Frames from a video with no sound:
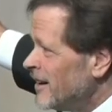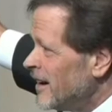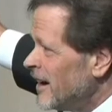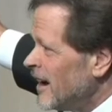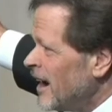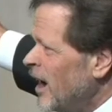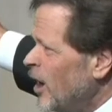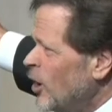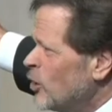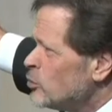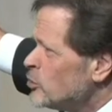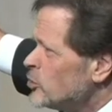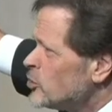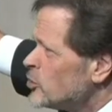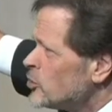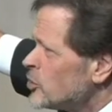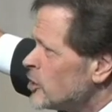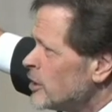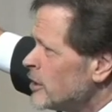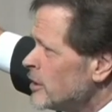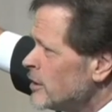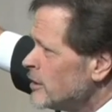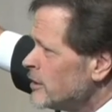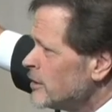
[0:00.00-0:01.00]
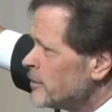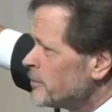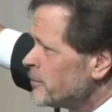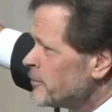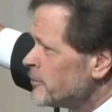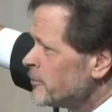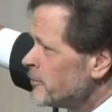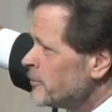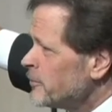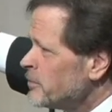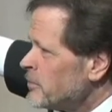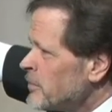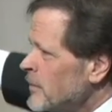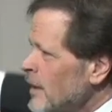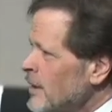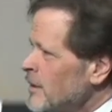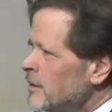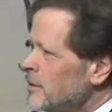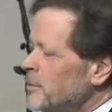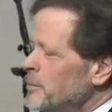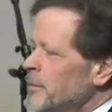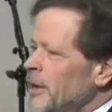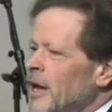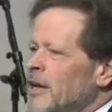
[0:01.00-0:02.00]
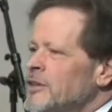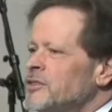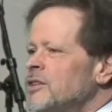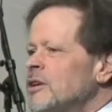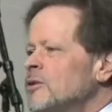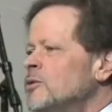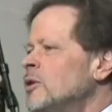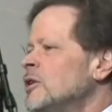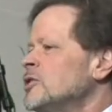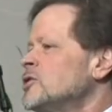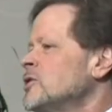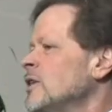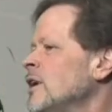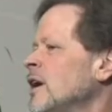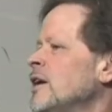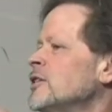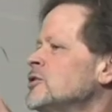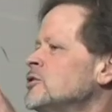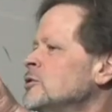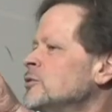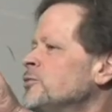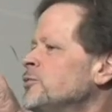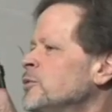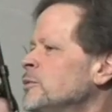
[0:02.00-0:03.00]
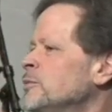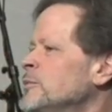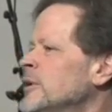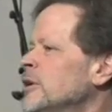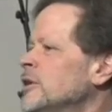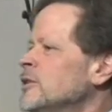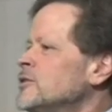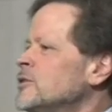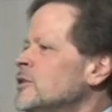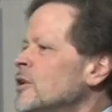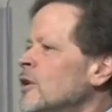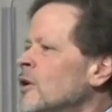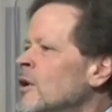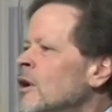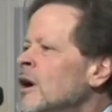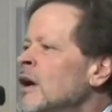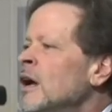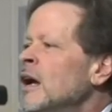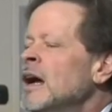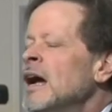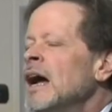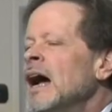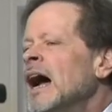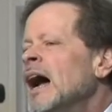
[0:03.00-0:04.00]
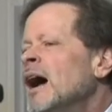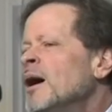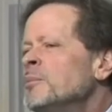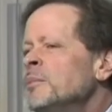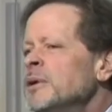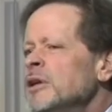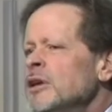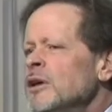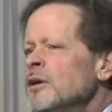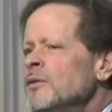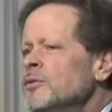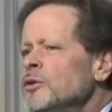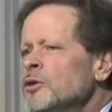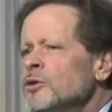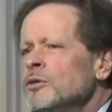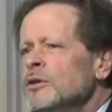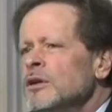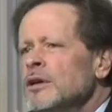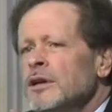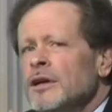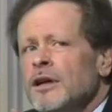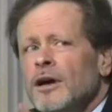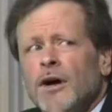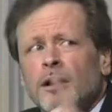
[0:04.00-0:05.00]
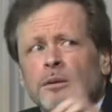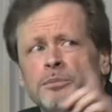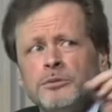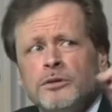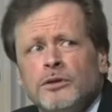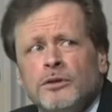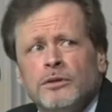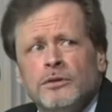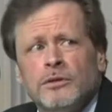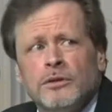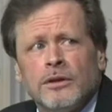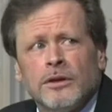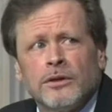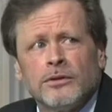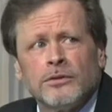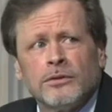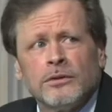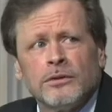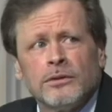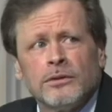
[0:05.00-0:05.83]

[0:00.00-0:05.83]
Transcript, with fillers: Ouch. Let me ask the question I asked you a few minutes ago. How many of you need help to do this?